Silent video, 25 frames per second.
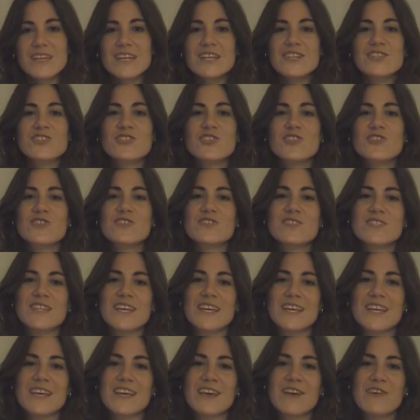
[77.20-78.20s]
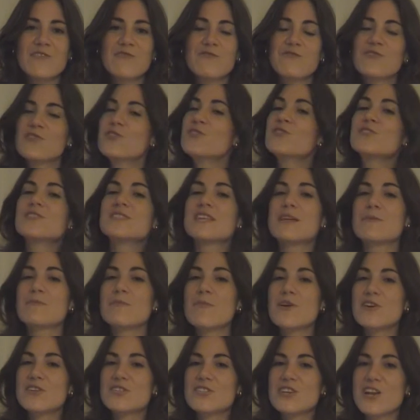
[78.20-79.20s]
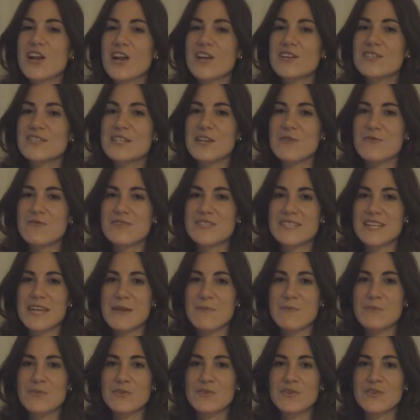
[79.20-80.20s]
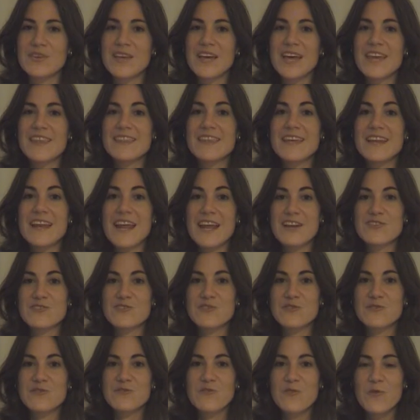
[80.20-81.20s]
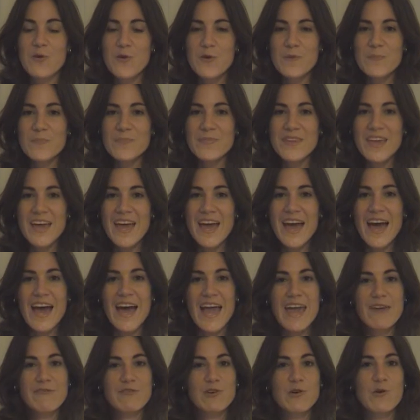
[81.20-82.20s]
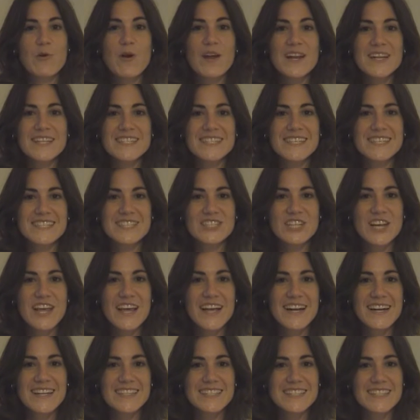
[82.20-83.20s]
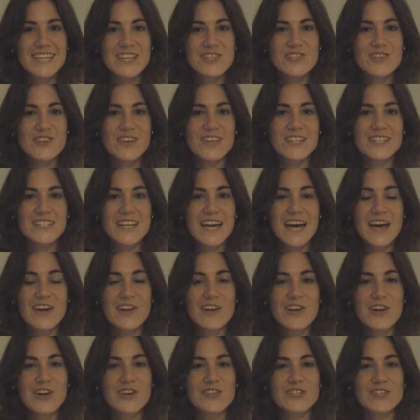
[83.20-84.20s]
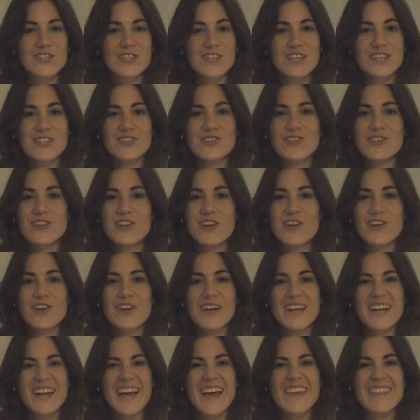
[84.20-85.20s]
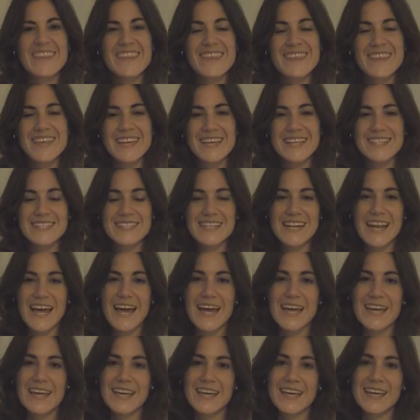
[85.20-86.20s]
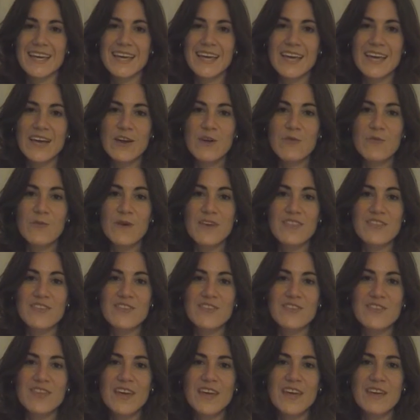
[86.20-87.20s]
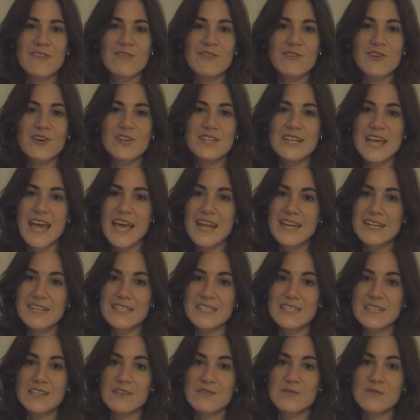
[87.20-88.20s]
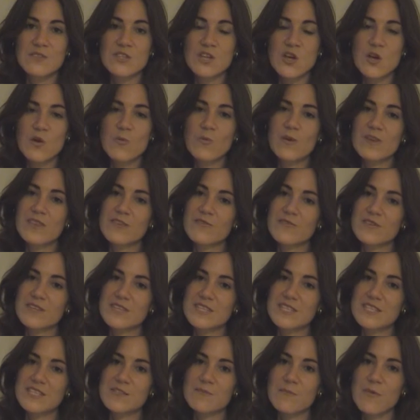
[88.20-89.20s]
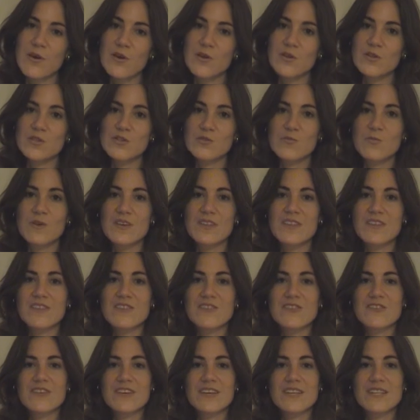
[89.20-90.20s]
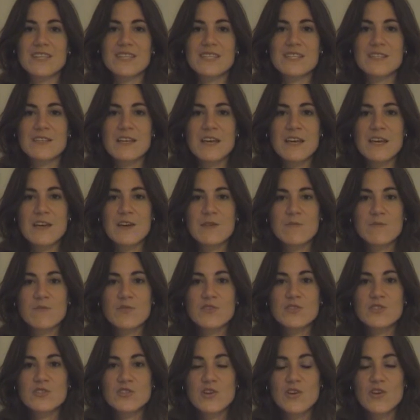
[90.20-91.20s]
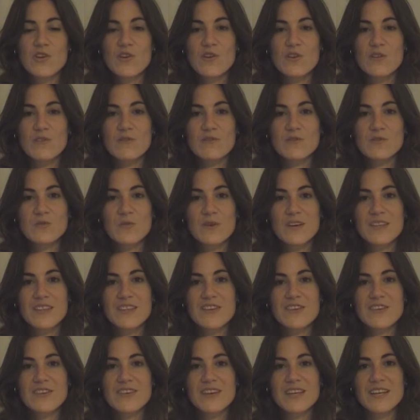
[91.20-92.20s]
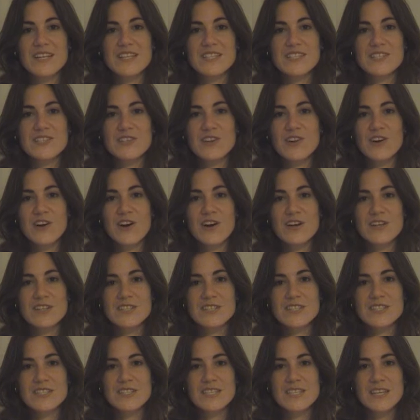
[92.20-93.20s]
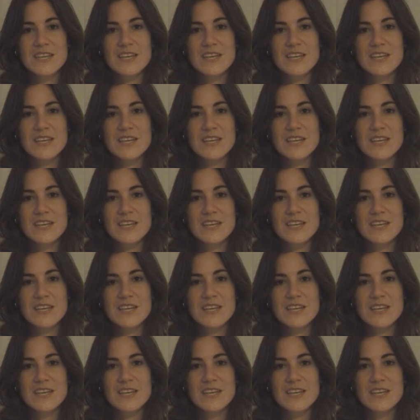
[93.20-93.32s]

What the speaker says: choosing foods that most closely resemble their natural form. I have a quality checklist that you can download so that you can look at other things like whether they've got additives, whether it's smoked, whether it's preserved, whether it's got